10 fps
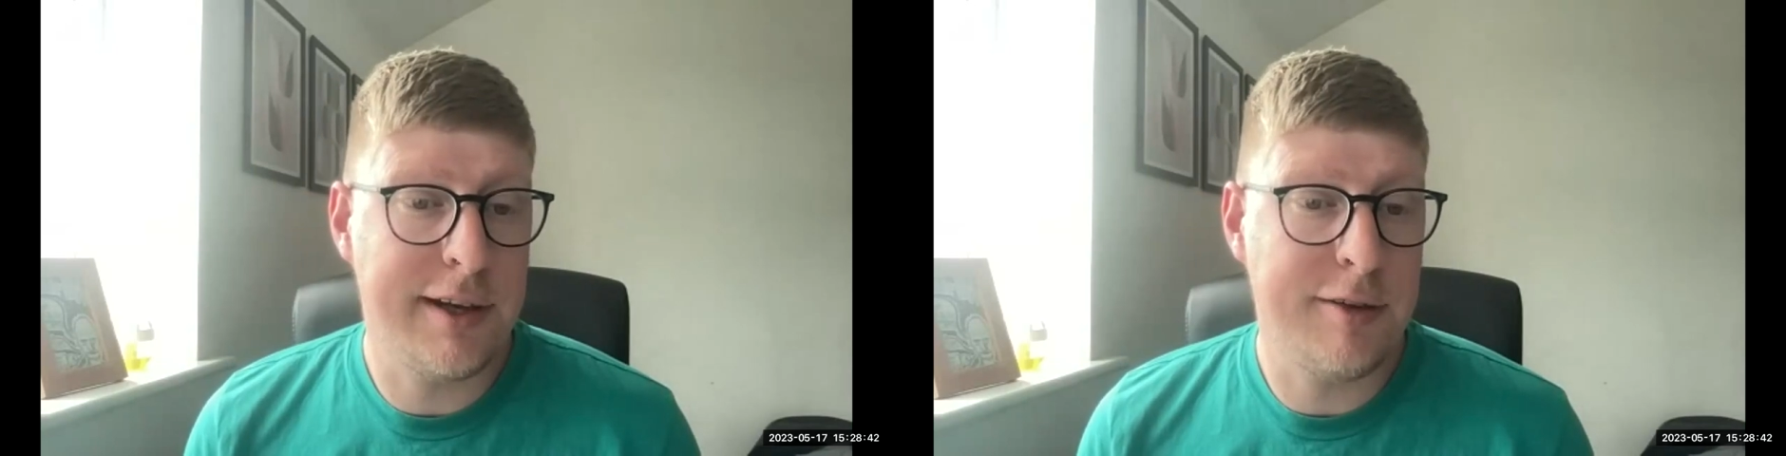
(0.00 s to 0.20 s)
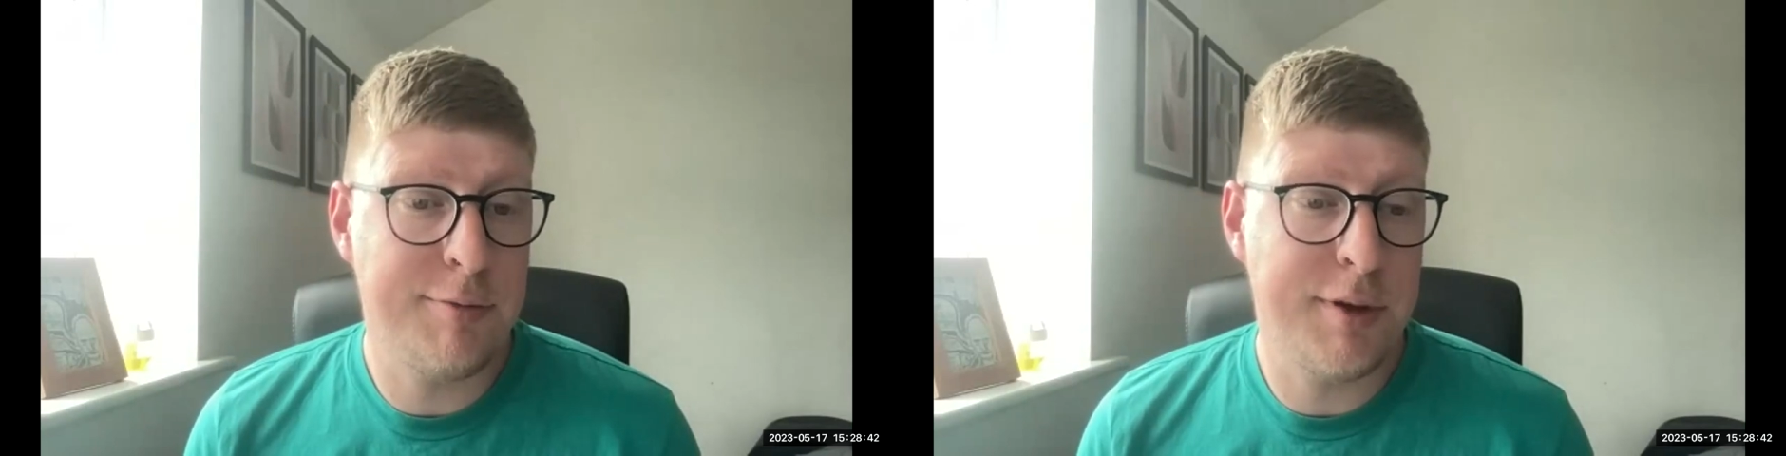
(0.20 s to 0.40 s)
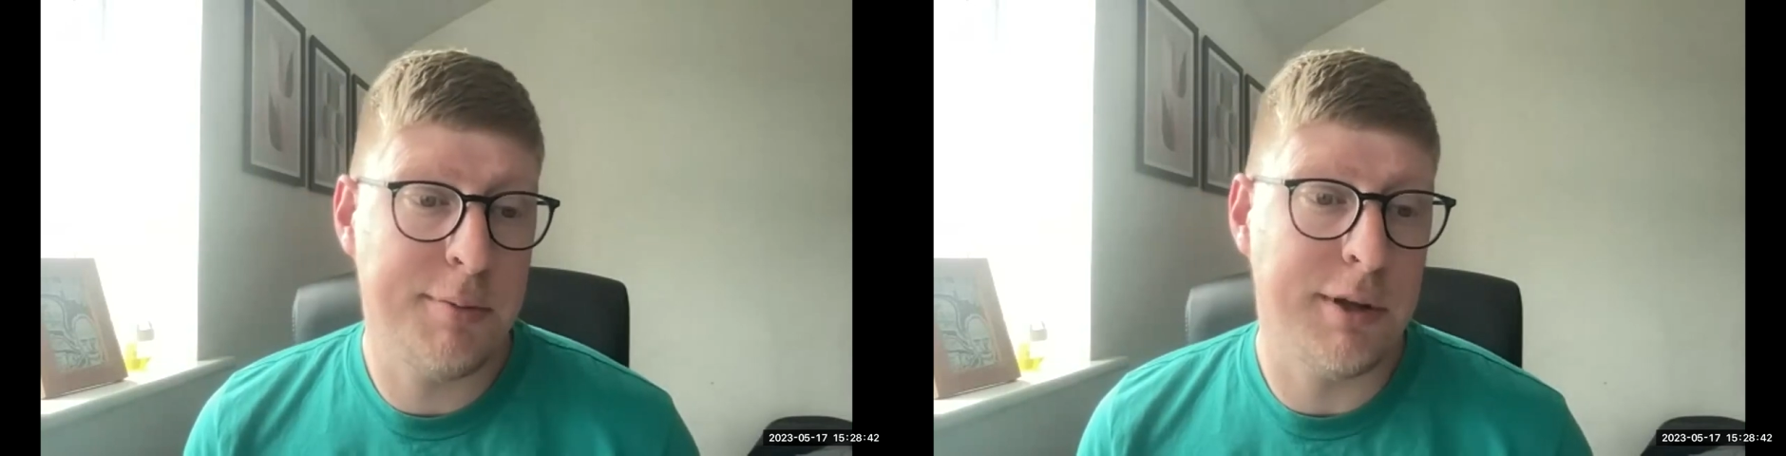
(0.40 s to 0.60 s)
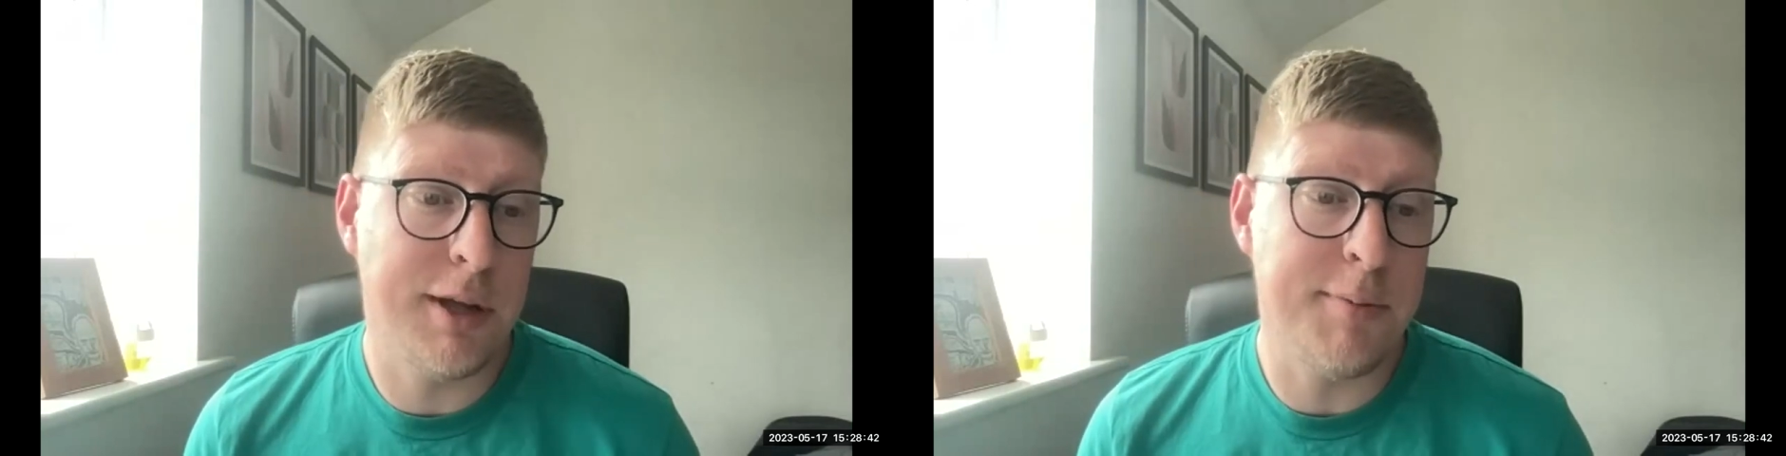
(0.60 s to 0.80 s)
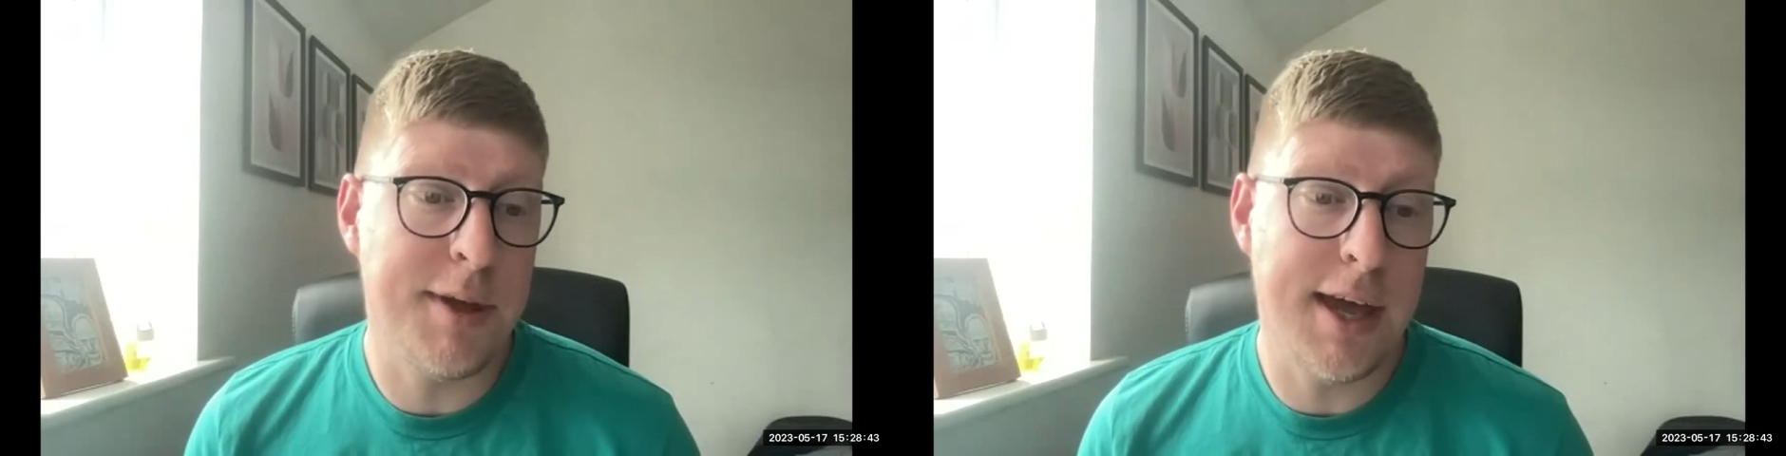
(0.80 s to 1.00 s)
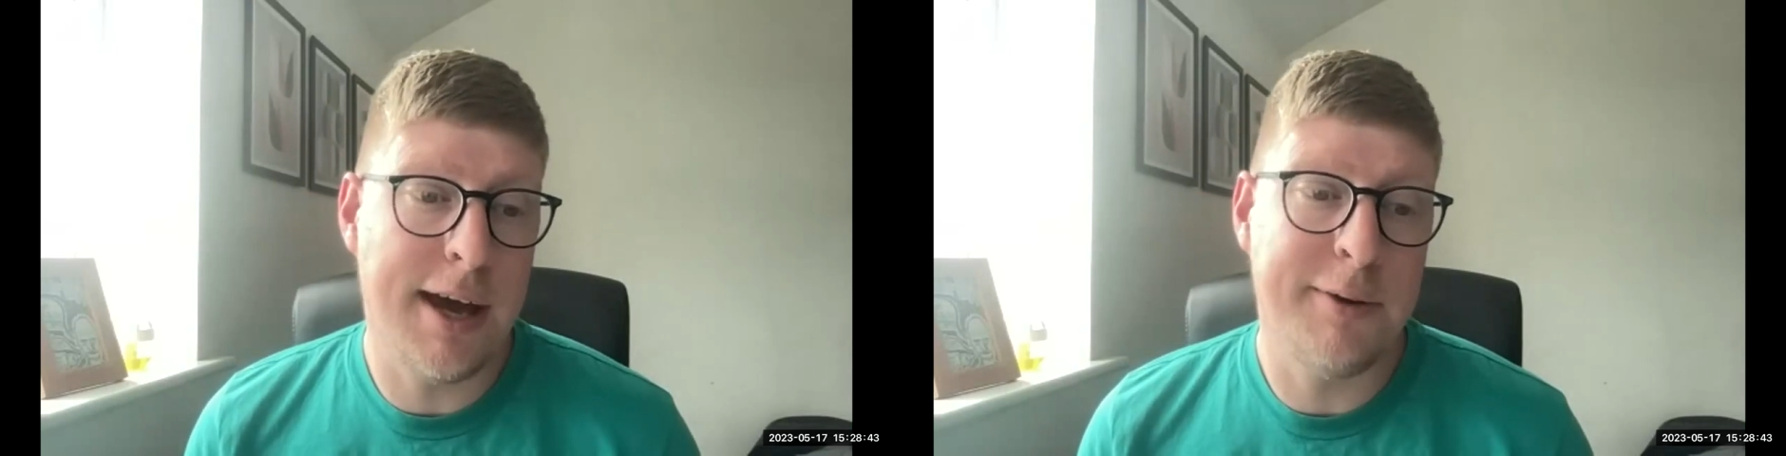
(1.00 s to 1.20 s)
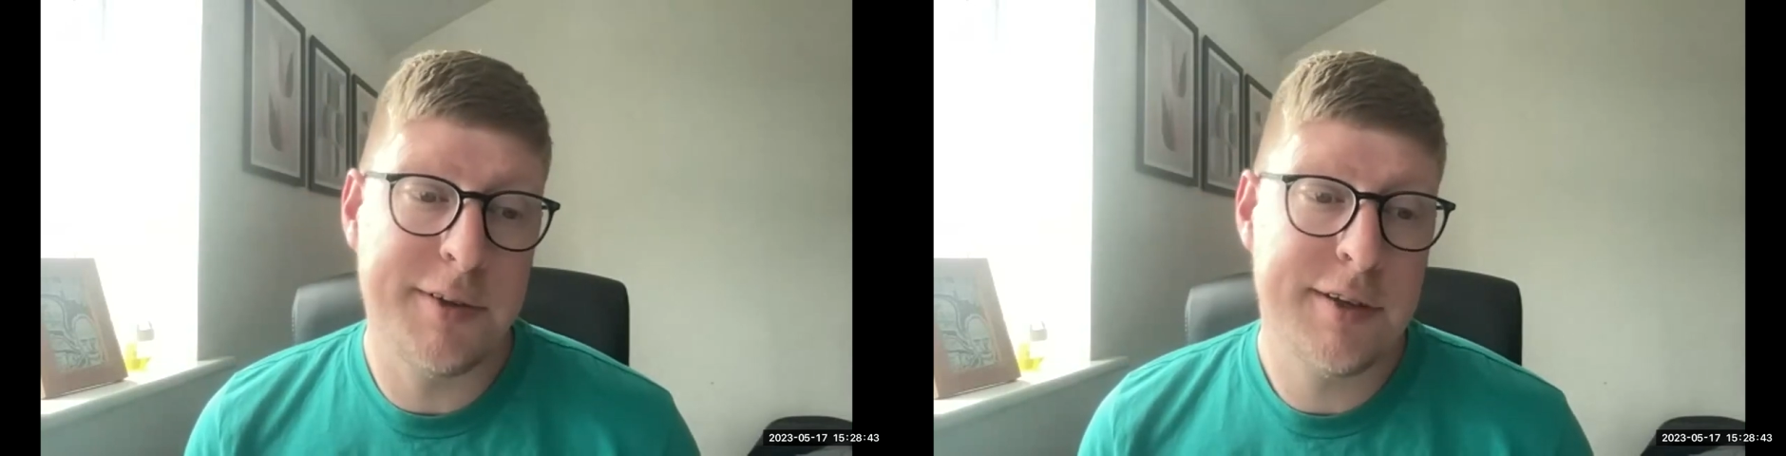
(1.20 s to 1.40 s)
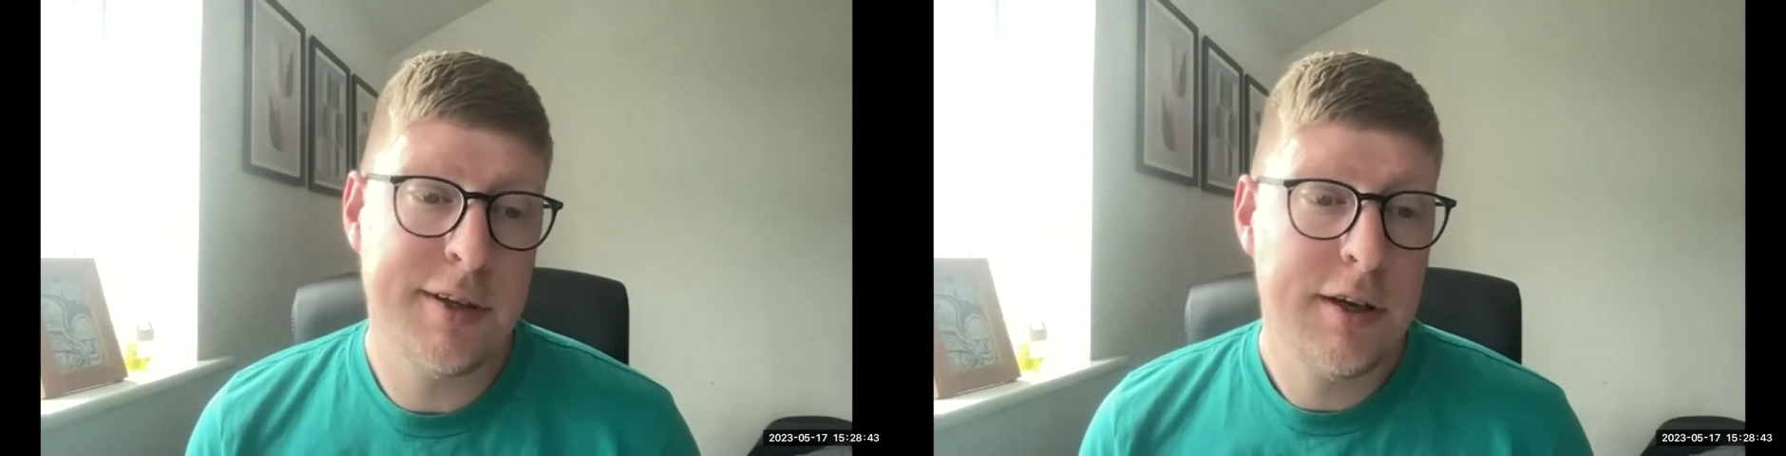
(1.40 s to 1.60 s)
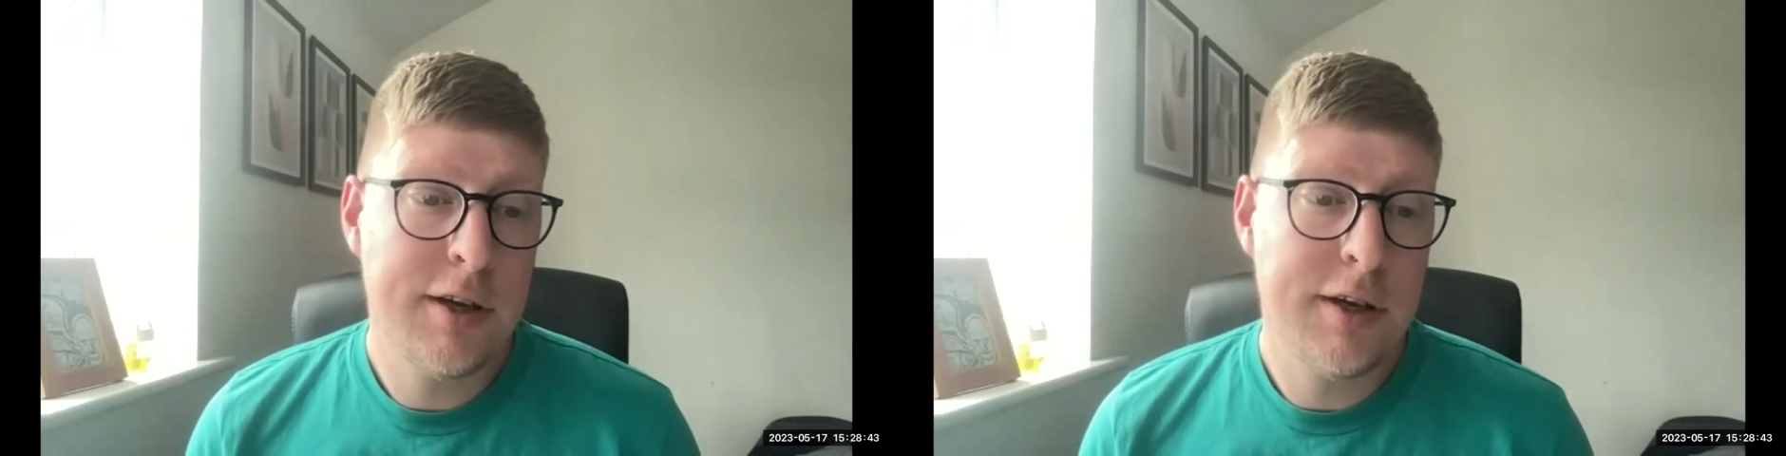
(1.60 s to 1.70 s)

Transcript: leave people like me out.